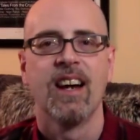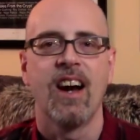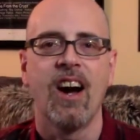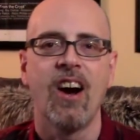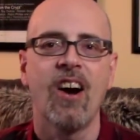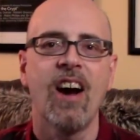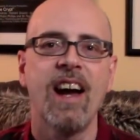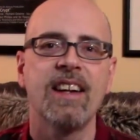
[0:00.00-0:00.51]

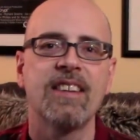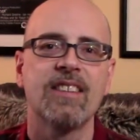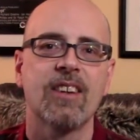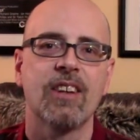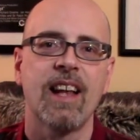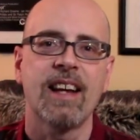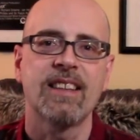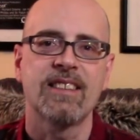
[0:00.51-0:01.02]
All right,
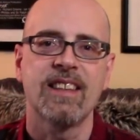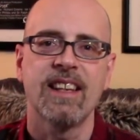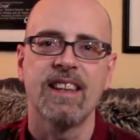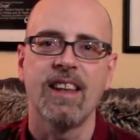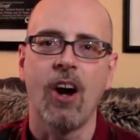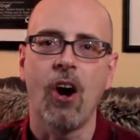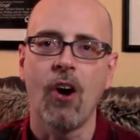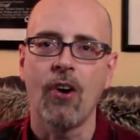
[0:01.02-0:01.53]
so like I said,
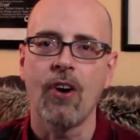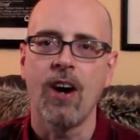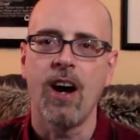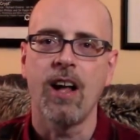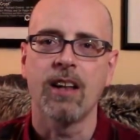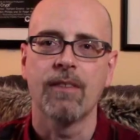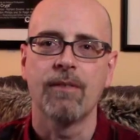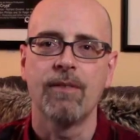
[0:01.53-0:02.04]
the Horror
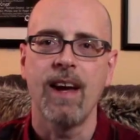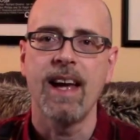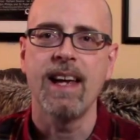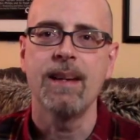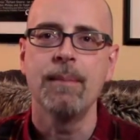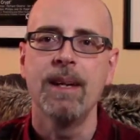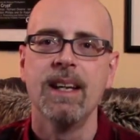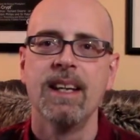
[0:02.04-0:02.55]
Hall of
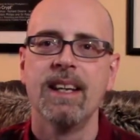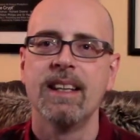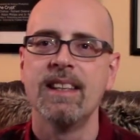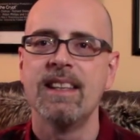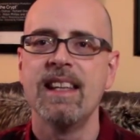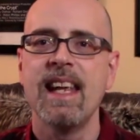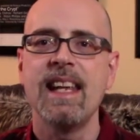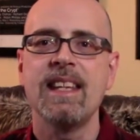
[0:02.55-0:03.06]
Fame,
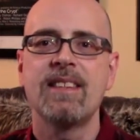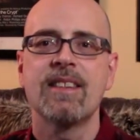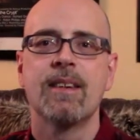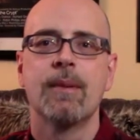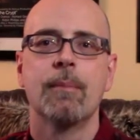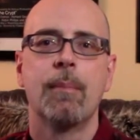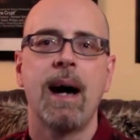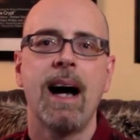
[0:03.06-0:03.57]
neat
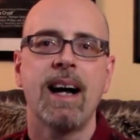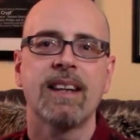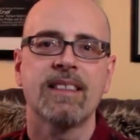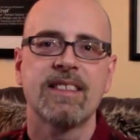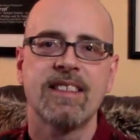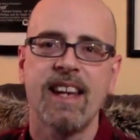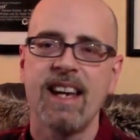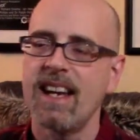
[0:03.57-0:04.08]
box
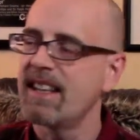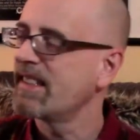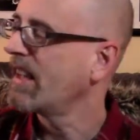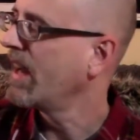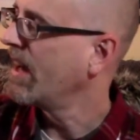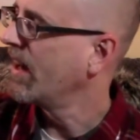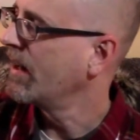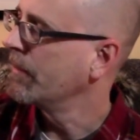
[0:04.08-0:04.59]
set.
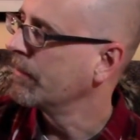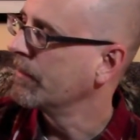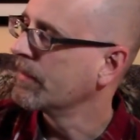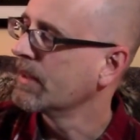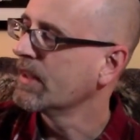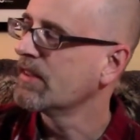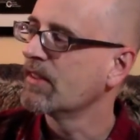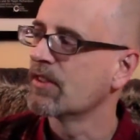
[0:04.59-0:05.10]

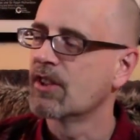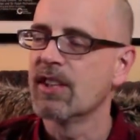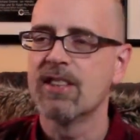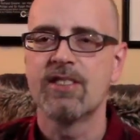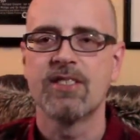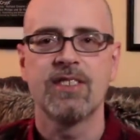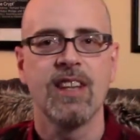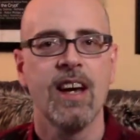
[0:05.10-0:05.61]
This is
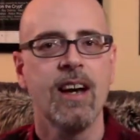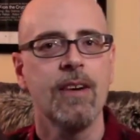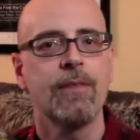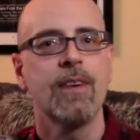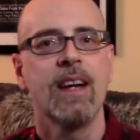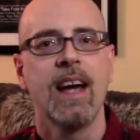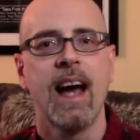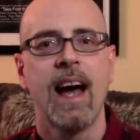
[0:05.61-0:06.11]
good stuff.
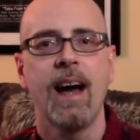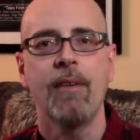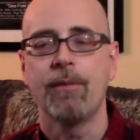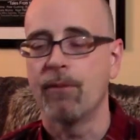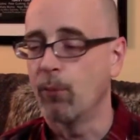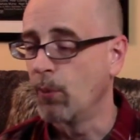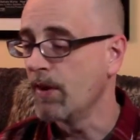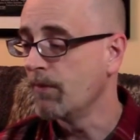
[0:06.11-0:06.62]

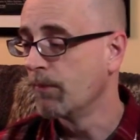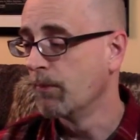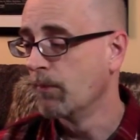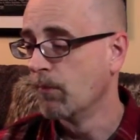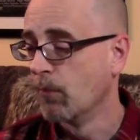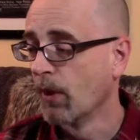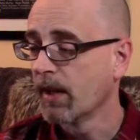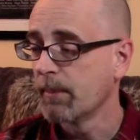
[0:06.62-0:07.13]
We've
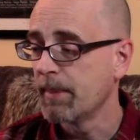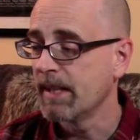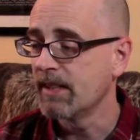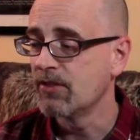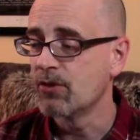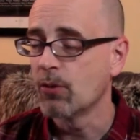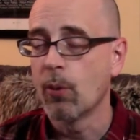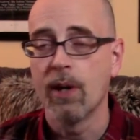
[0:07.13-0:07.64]
really been
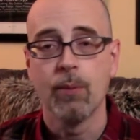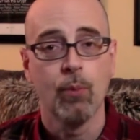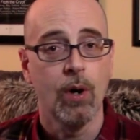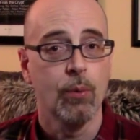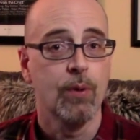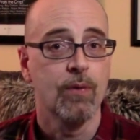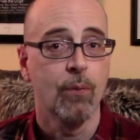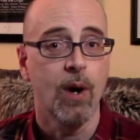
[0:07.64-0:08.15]
enjoying
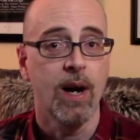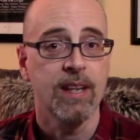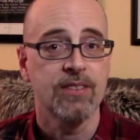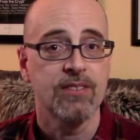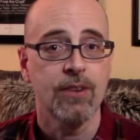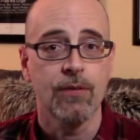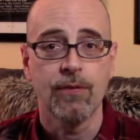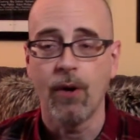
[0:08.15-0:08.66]
what we've watched
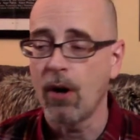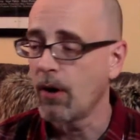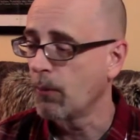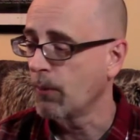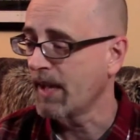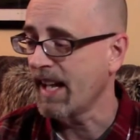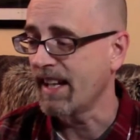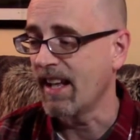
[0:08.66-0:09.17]
so far.
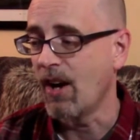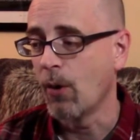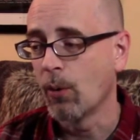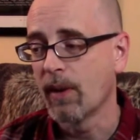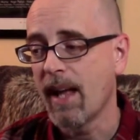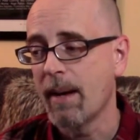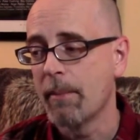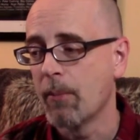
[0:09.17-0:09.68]
We've got a
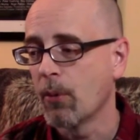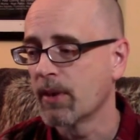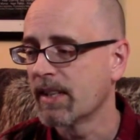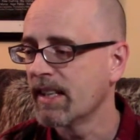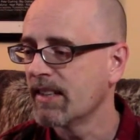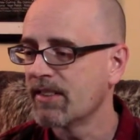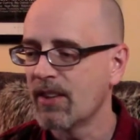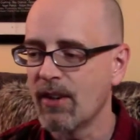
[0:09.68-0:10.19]
whole lot more to
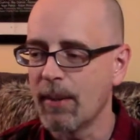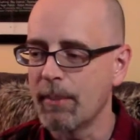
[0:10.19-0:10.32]
get to.